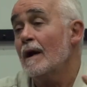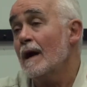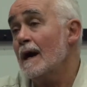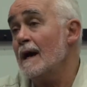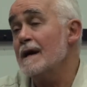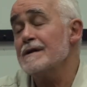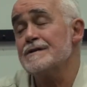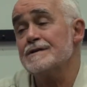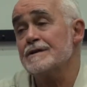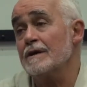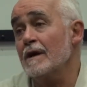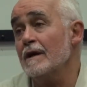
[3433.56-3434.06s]

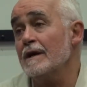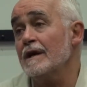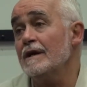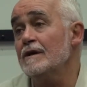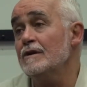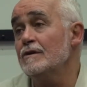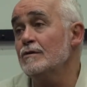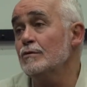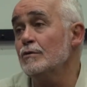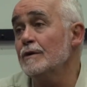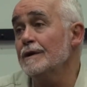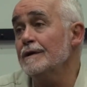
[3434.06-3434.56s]
I
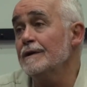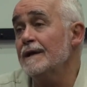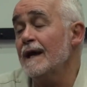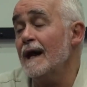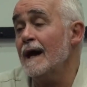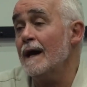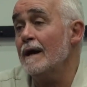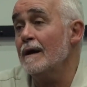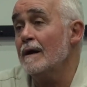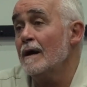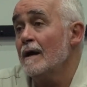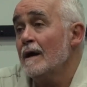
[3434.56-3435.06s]
started doing
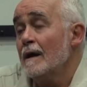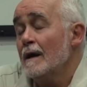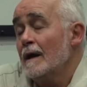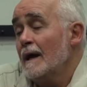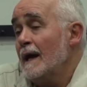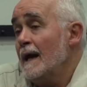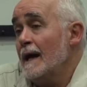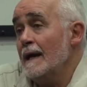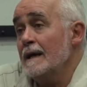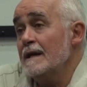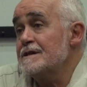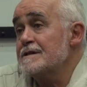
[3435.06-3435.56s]
that.
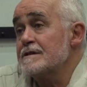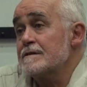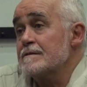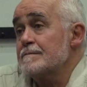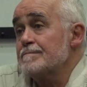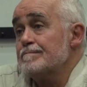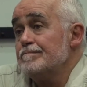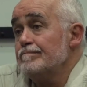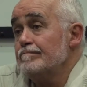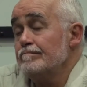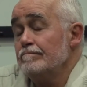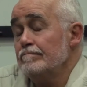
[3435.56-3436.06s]
And it's,
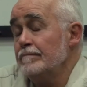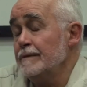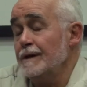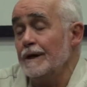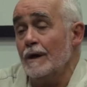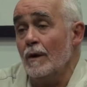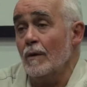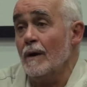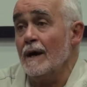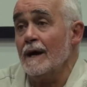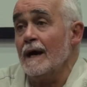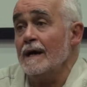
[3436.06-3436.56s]
you
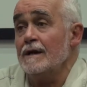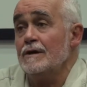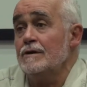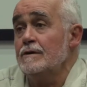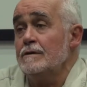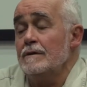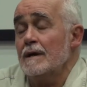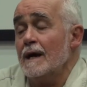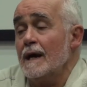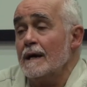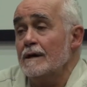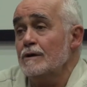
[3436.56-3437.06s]
know,
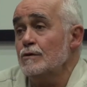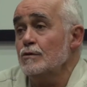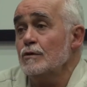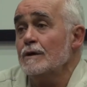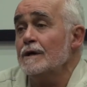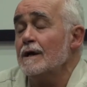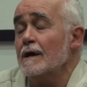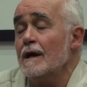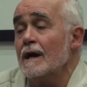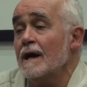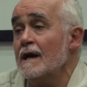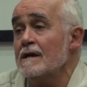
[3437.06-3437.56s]
I do
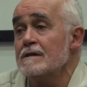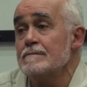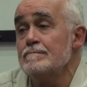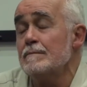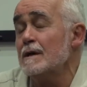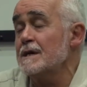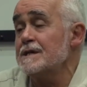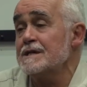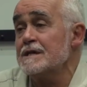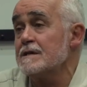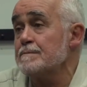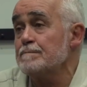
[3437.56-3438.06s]
it as
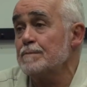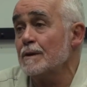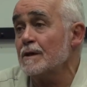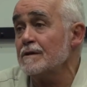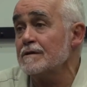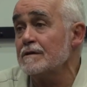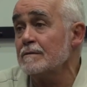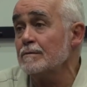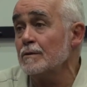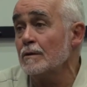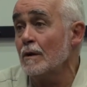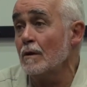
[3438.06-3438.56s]
much as
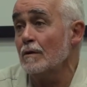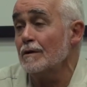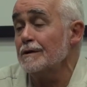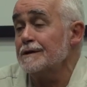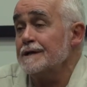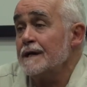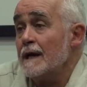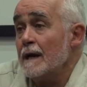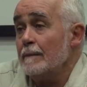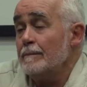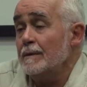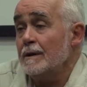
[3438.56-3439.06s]
possible all the
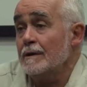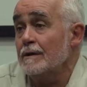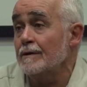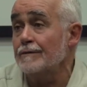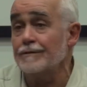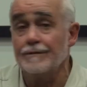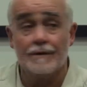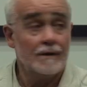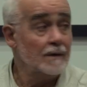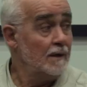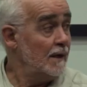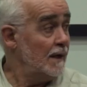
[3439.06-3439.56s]
time,
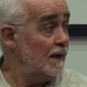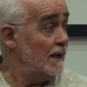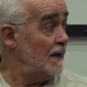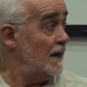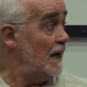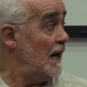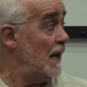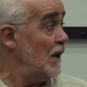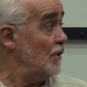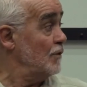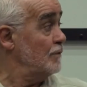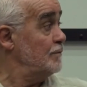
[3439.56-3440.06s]
because it
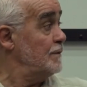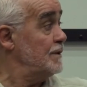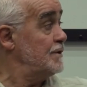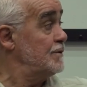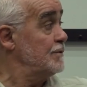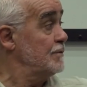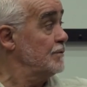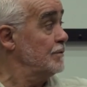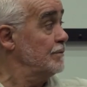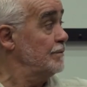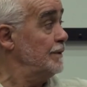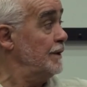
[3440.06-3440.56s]
allows me
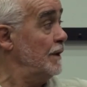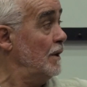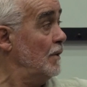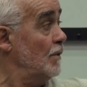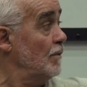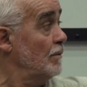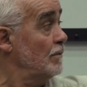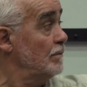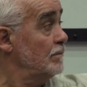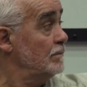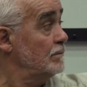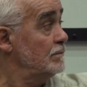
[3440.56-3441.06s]
to, you
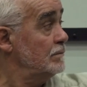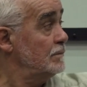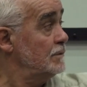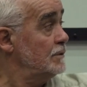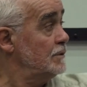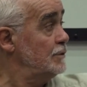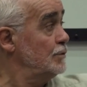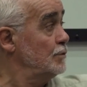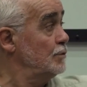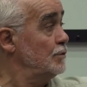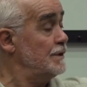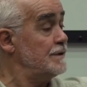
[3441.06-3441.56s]
know,
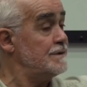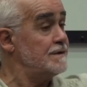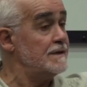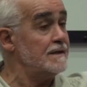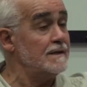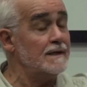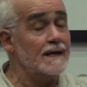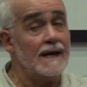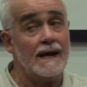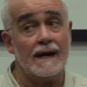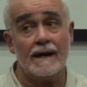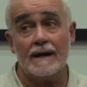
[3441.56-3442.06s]
do this
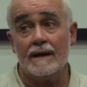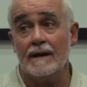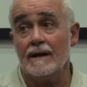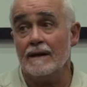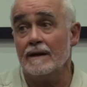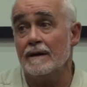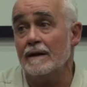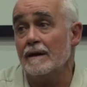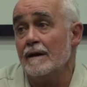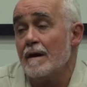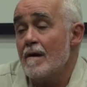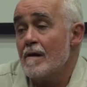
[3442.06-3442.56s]
and that.
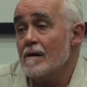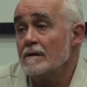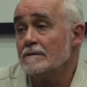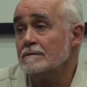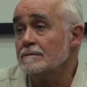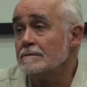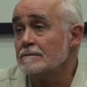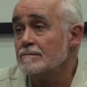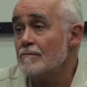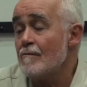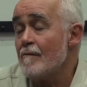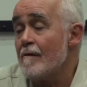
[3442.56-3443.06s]
And
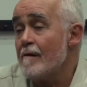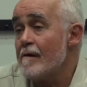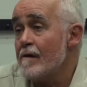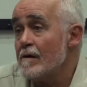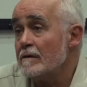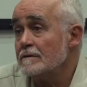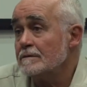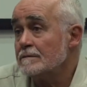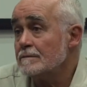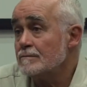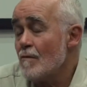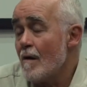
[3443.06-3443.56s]

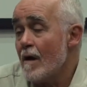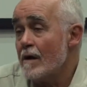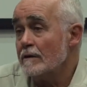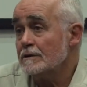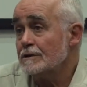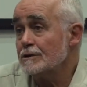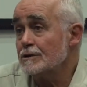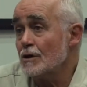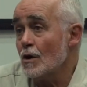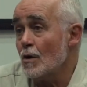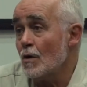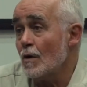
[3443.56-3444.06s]

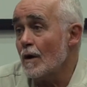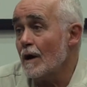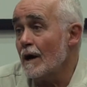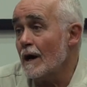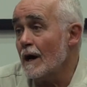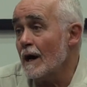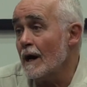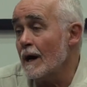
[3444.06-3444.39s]
so